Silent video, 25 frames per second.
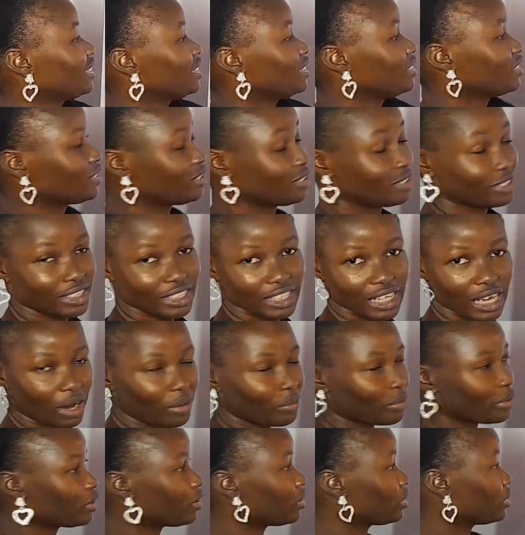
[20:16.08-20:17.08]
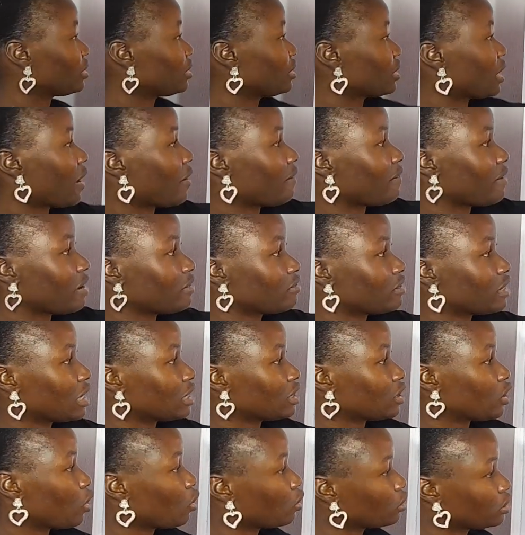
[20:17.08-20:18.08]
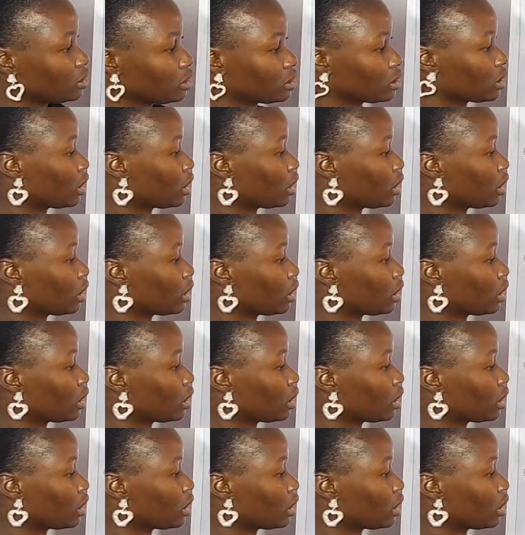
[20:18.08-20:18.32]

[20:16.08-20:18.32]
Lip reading: So see how we got arrived at all these